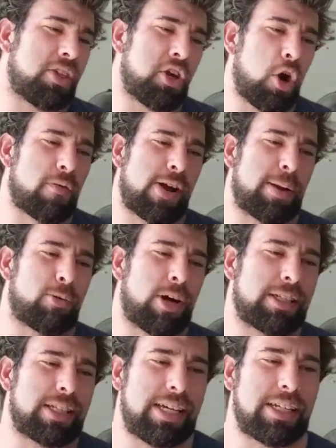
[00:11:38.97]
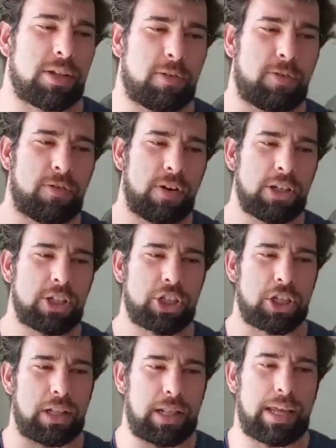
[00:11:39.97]
The overhead press is
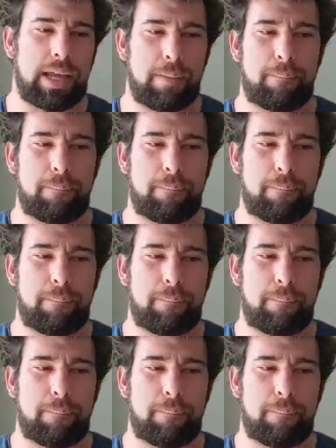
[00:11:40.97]
functionally